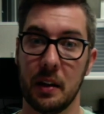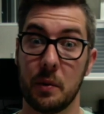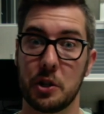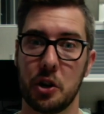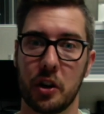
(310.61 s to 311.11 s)

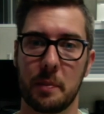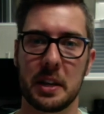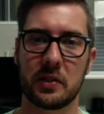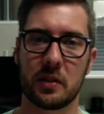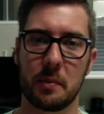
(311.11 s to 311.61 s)
Wishing you all the
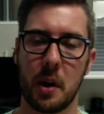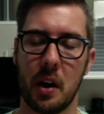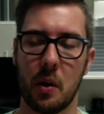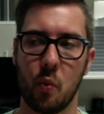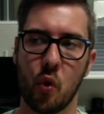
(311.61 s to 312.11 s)
best from
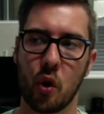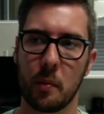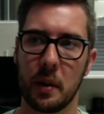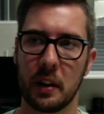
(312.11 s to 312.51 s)
a warm,